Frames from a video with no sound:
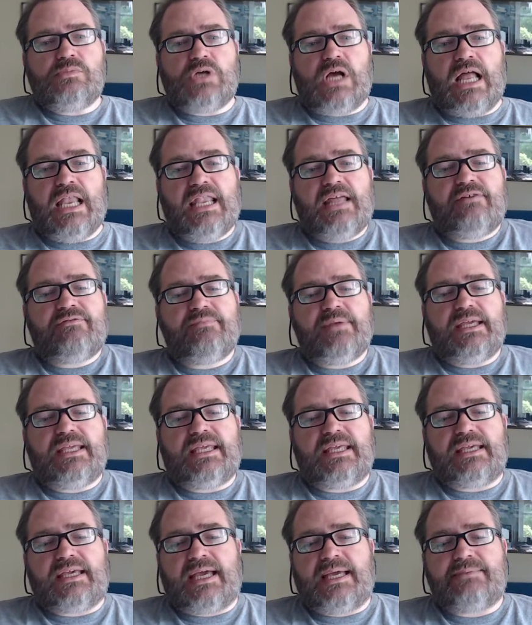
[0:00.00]
I love
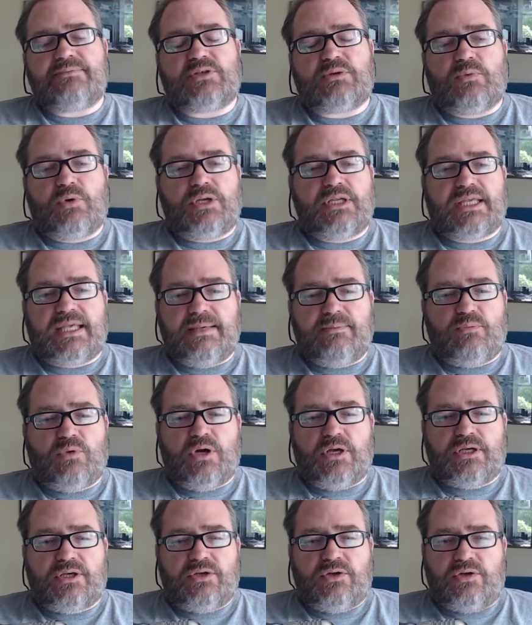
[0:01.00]
making games. I want to keep
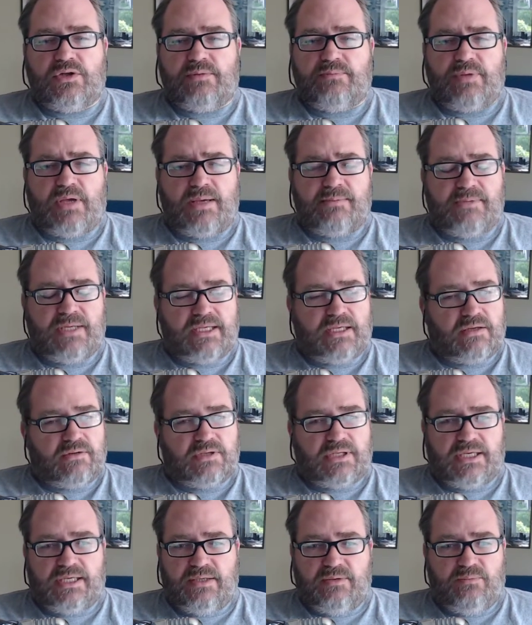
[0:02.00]
working on them, but I'm like,
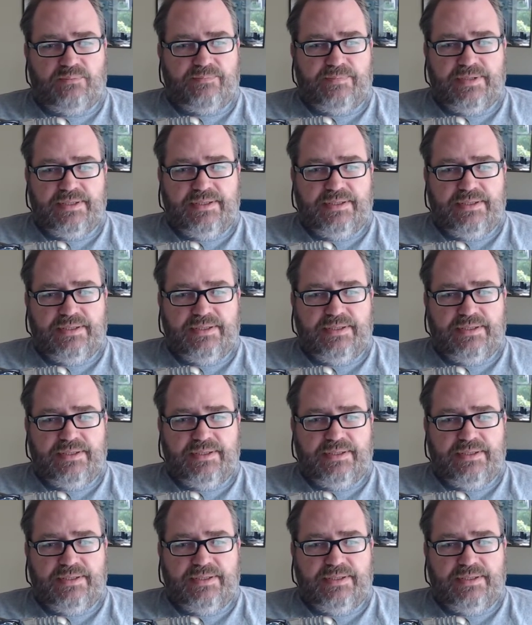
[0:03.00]
okay,